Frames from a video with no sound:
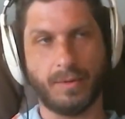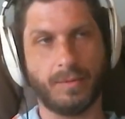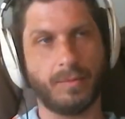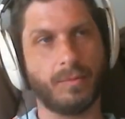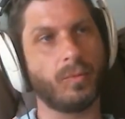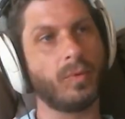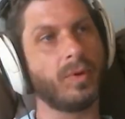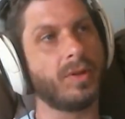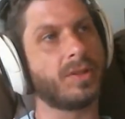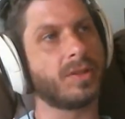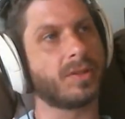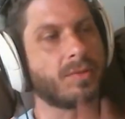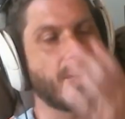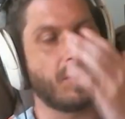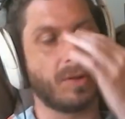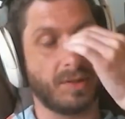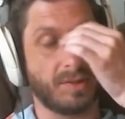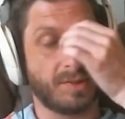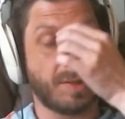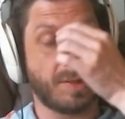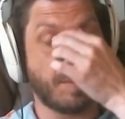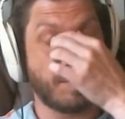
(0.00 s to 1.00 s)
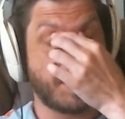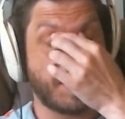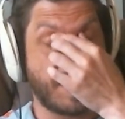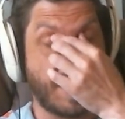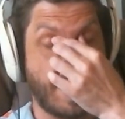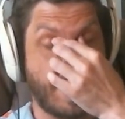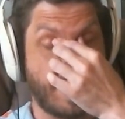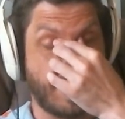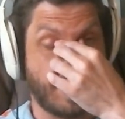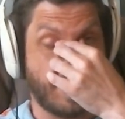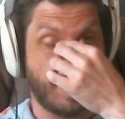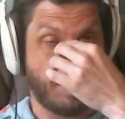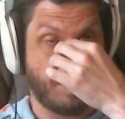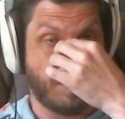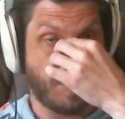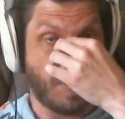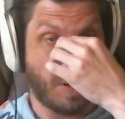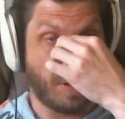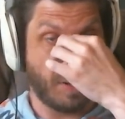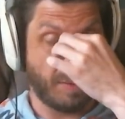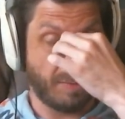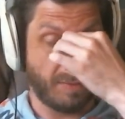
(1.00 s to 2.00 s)
We just wrote a Substack, and
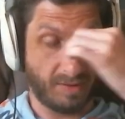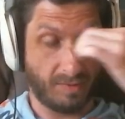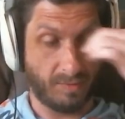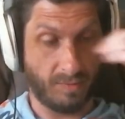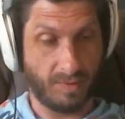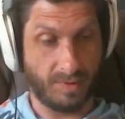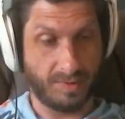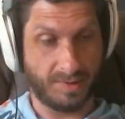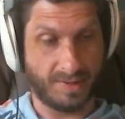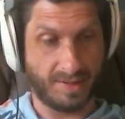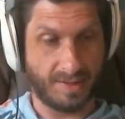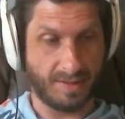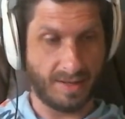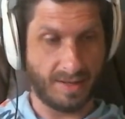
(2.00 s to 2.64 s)
part of it was